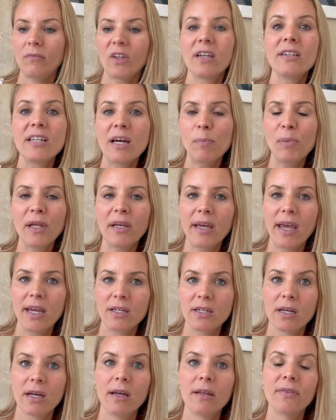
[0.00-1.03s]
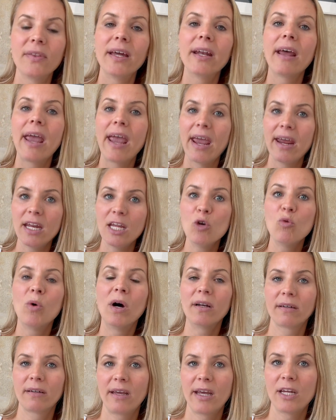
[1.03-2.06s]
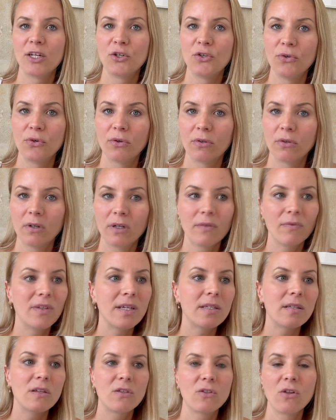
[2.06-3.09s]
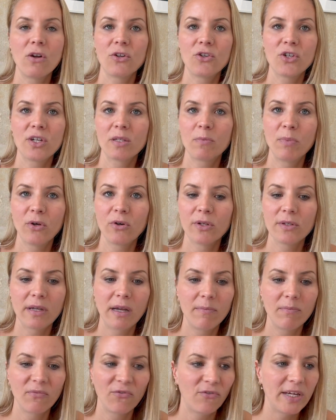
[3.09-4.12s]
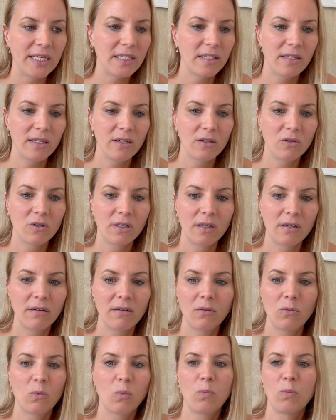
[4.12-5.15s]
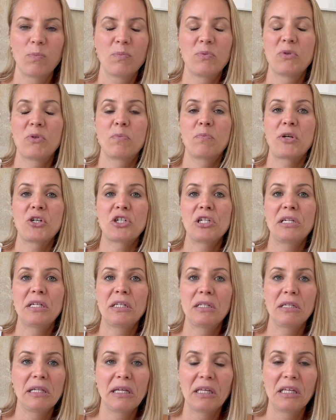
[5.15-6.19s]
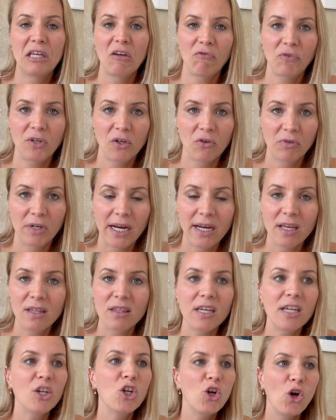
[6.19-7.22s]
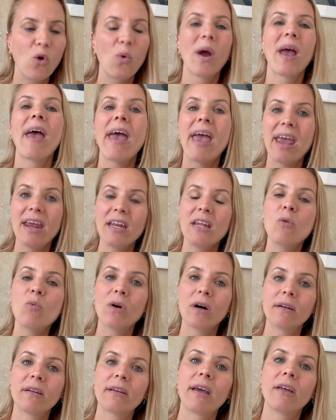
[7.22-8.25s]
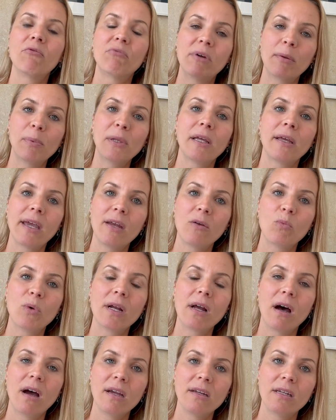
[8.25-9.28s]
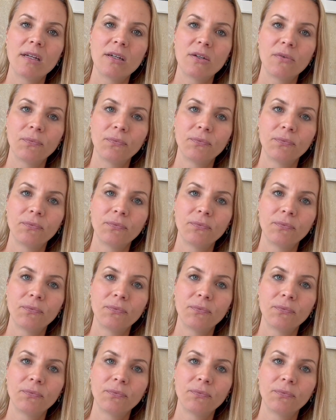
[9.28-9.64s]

duplicate, that anyone can do. This is not just because I'm fancy or especially like gifted or anything. No, anyone can replicate what I did.